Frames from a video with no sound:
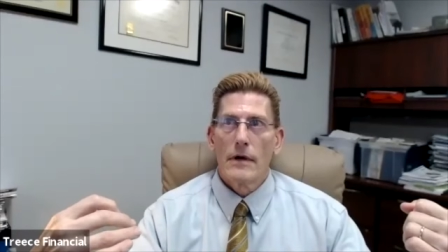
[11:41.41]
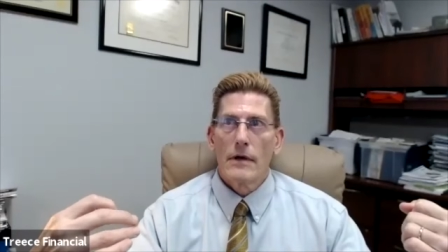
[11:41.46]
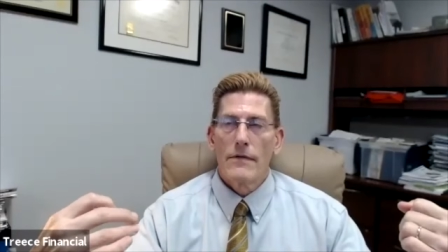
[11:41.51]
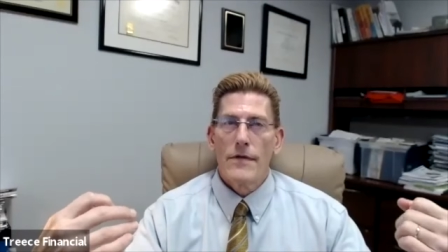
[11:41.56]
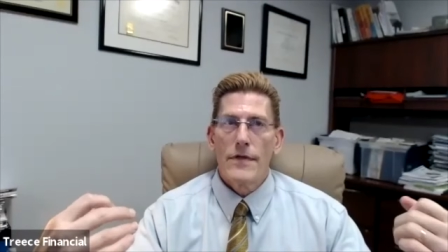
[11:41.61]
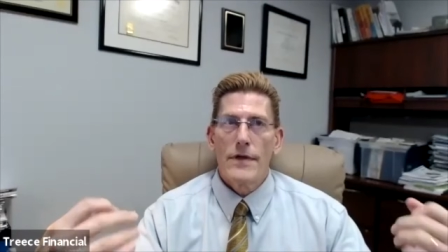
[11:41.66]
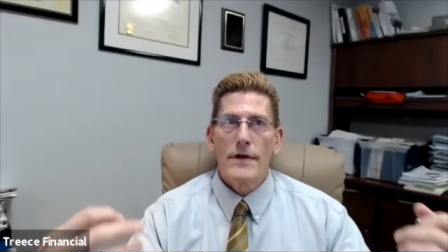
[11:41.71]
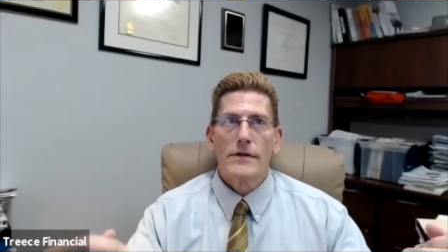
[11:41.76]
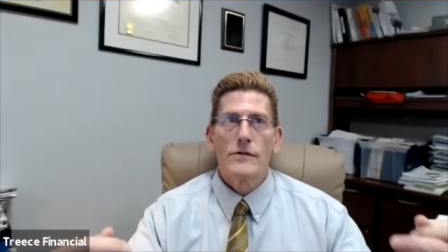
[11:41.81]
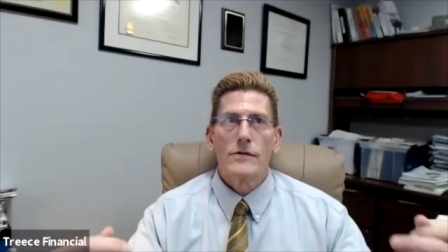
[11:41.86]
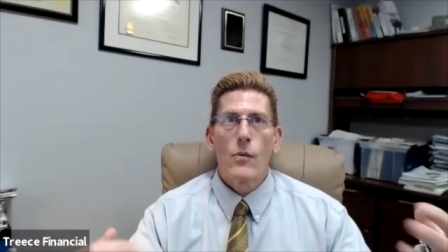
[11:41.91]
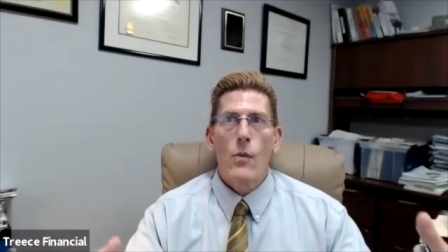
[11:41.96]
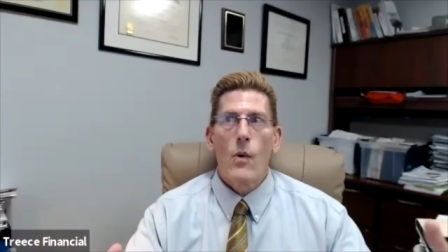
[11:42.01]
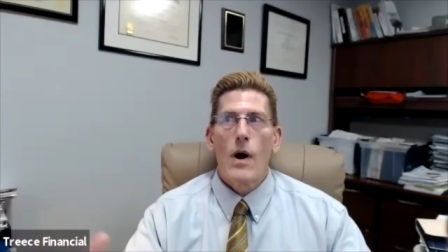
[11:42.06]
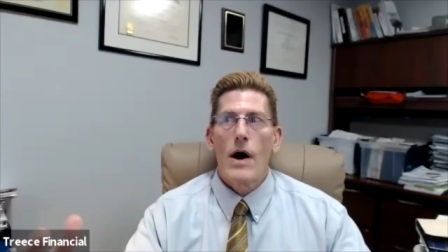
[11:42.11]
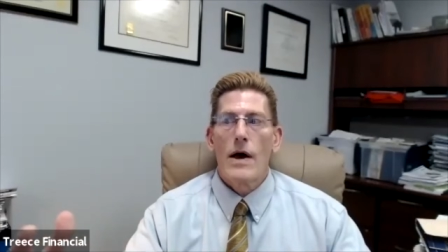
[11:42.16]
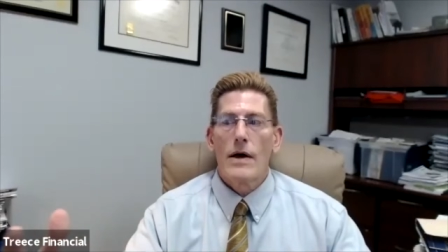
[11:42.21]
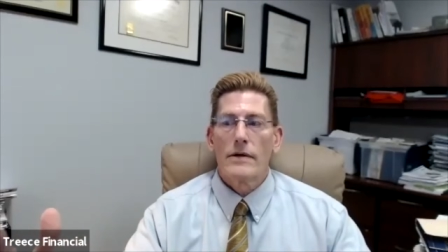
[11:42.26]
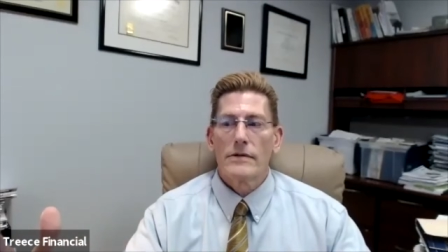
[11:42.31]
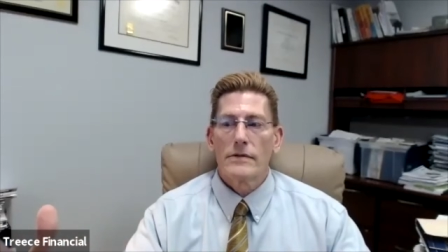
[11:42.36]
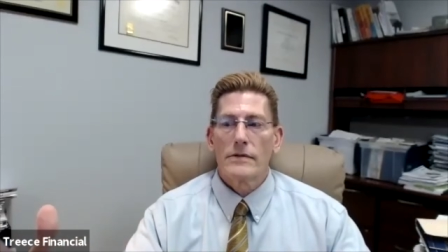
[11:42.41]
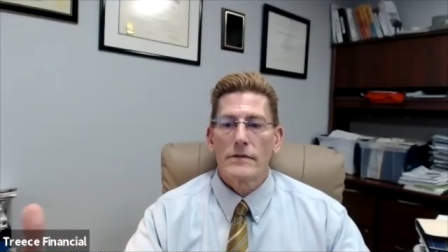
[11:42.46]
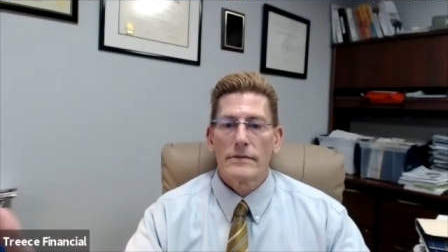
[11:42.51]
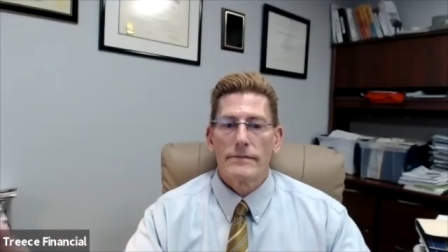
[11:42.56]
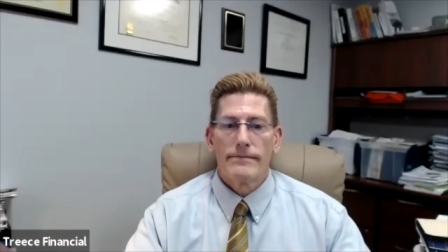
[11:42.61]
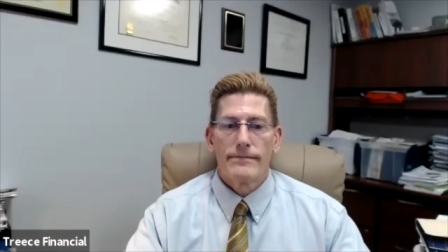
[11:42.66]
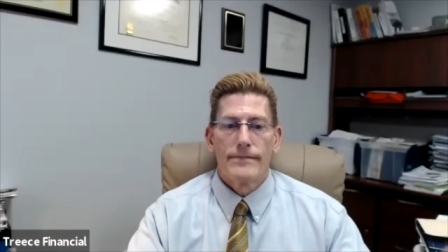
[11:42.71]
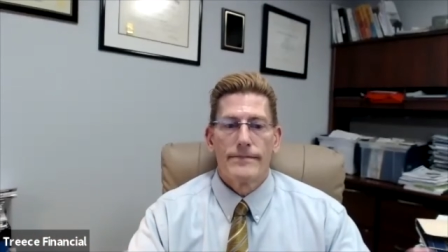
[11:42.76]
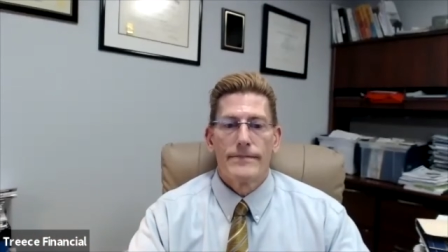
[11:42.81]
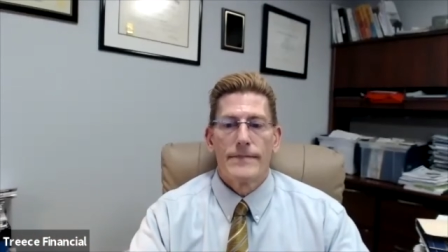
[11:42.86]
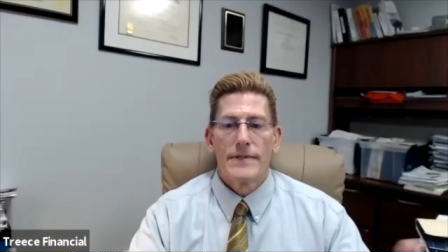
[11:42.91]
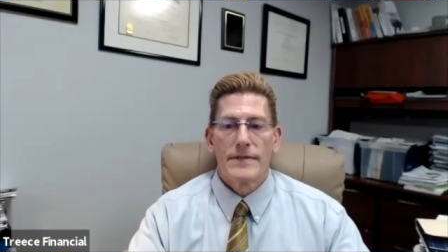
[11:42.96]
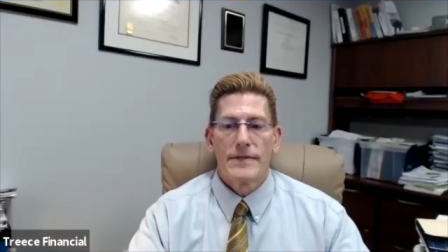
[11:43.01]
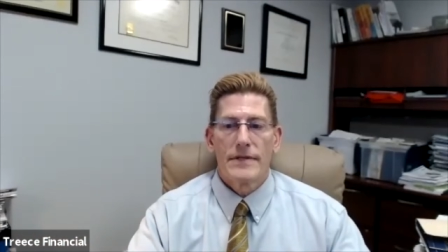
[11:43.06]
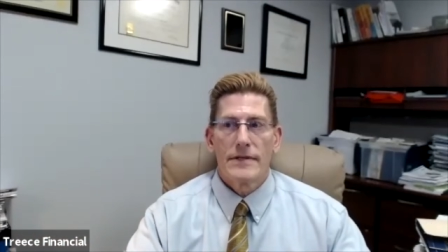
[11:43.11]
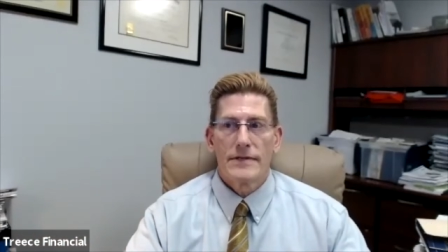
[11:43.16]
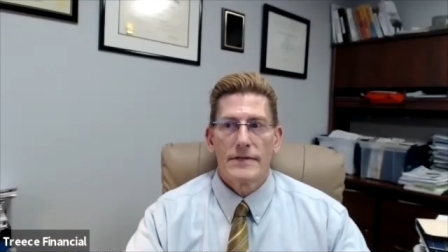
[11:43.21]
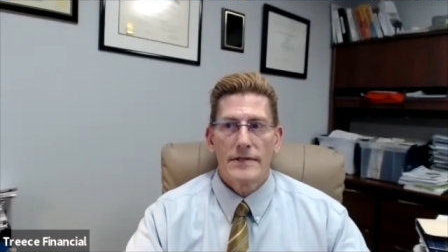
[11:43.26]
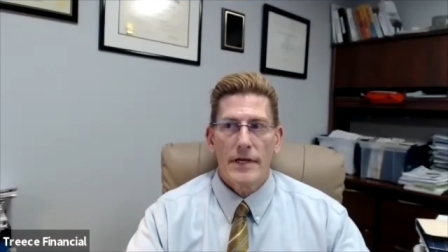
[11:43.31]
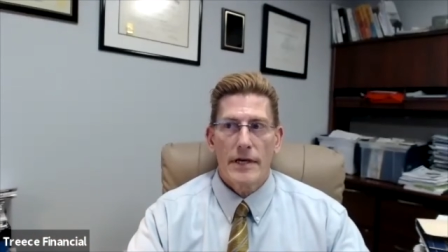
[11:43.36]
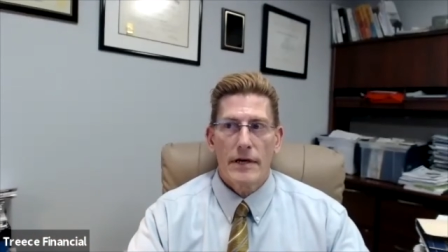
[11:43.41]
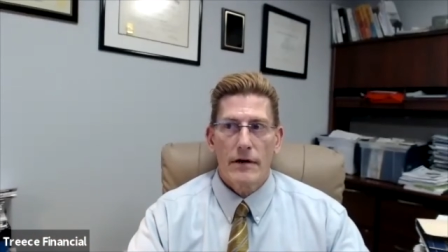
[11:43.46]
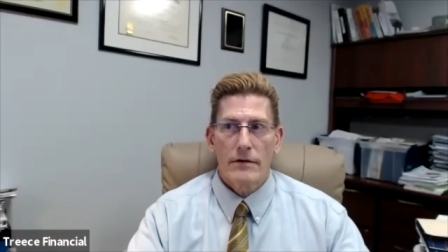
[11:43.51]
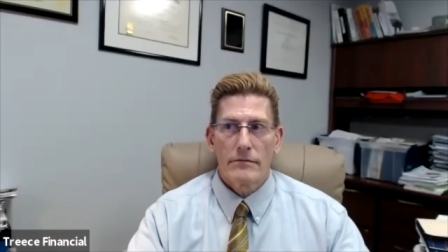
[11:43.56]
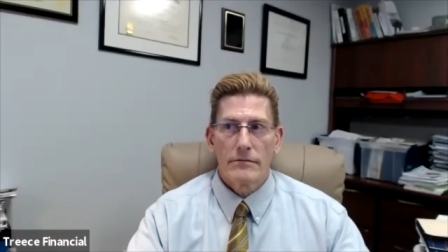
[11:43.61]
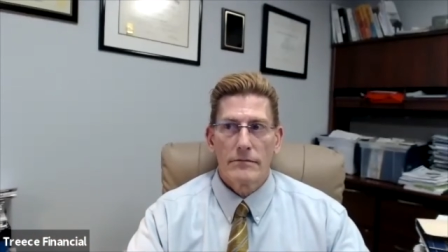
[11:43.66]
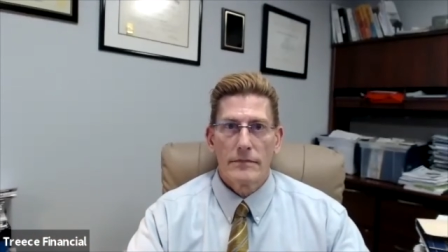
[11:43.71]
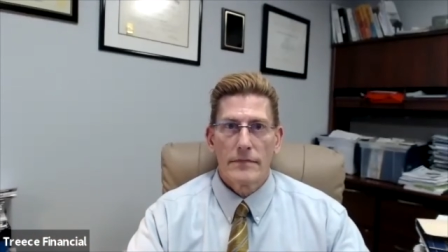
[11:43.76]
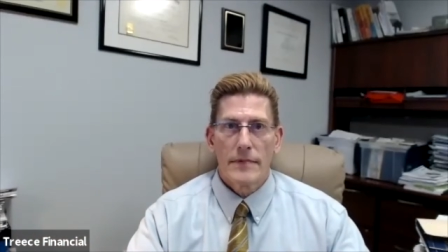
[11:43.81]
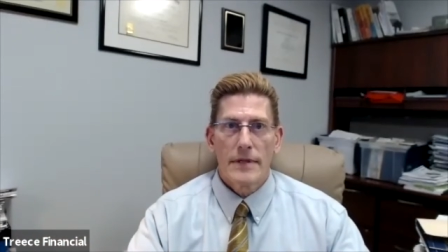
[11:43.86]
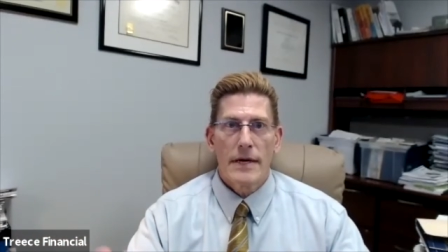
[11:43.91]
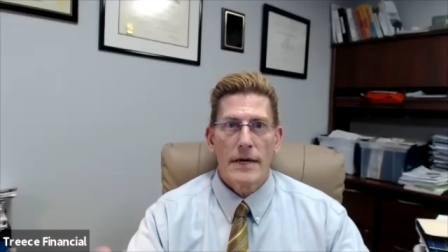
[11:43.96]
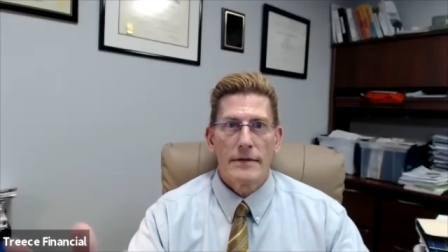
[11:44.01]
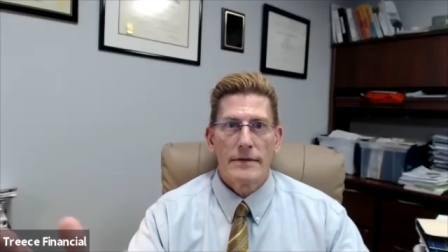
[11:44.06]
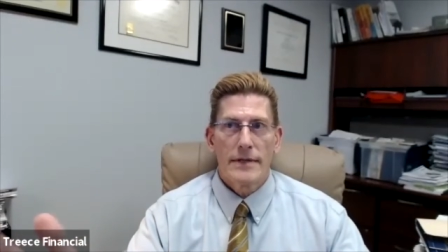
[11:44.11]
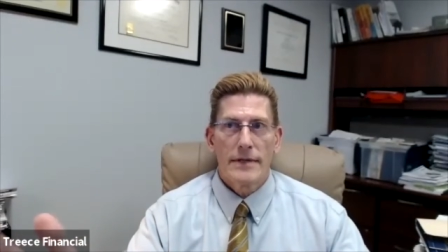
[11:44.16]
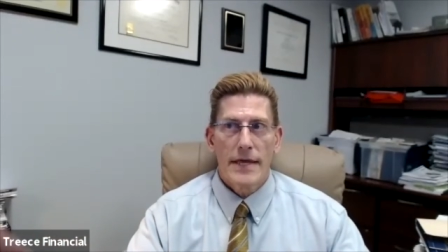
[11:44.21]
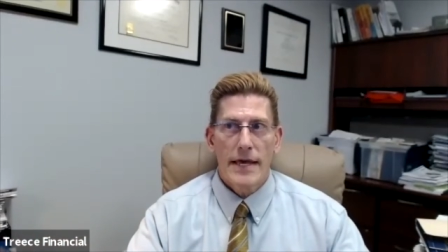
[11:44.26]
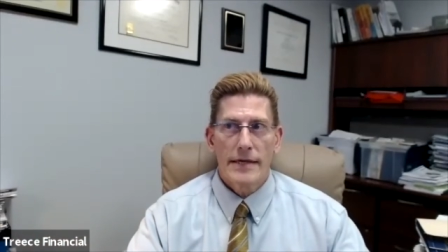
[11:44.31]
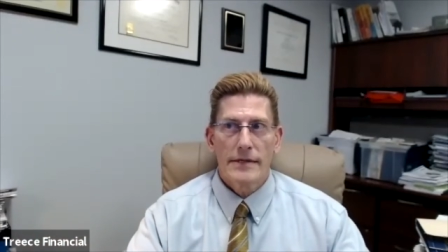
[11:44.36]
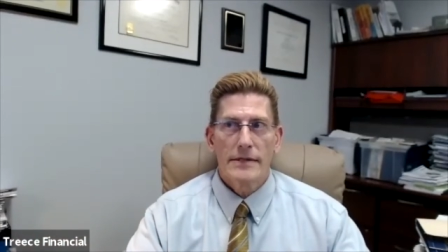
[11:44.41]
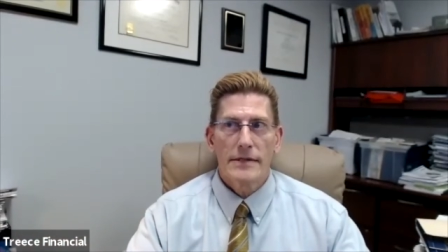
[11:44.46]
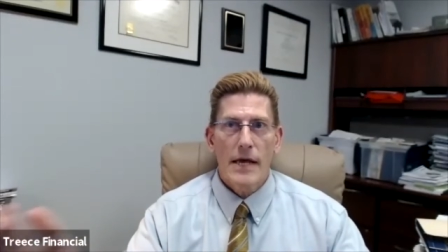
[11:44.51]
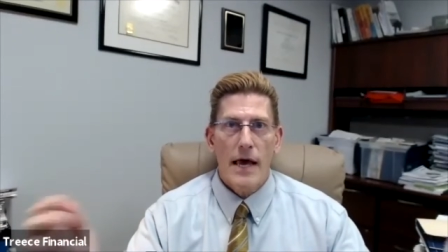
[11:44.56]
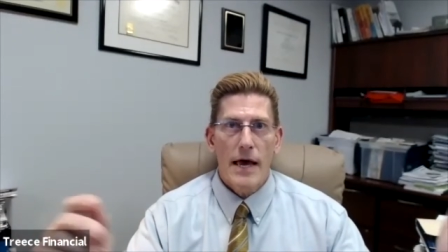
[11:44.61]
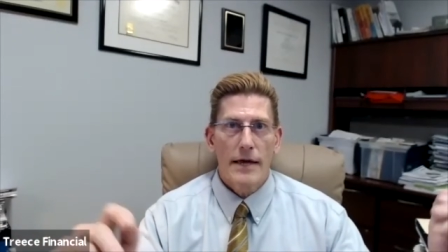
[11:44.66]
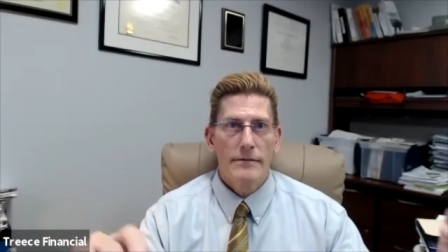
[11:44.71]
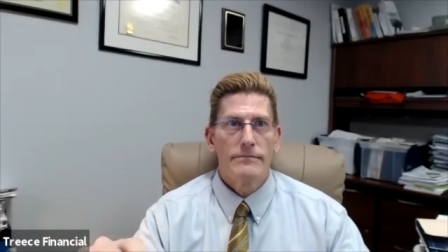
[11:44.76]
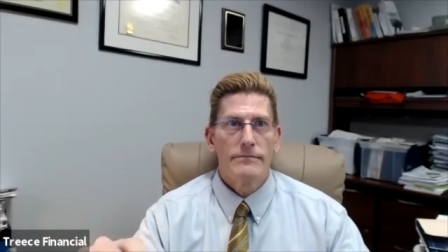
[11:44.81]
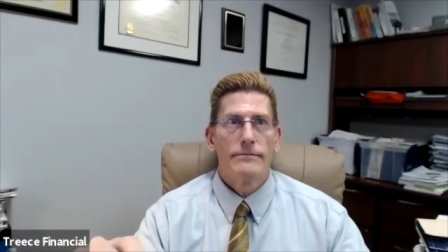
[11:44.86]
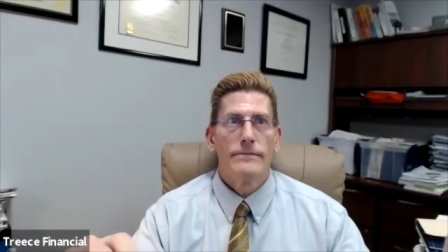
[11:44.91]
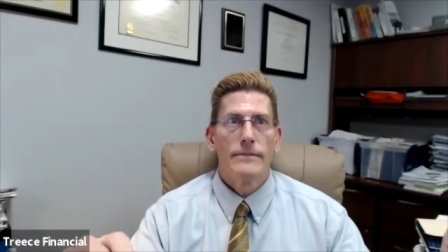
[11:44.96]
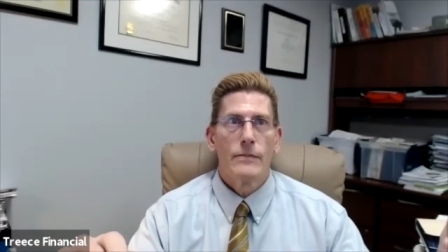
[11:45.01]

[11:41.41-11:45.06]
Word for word: this was sincere, that they said,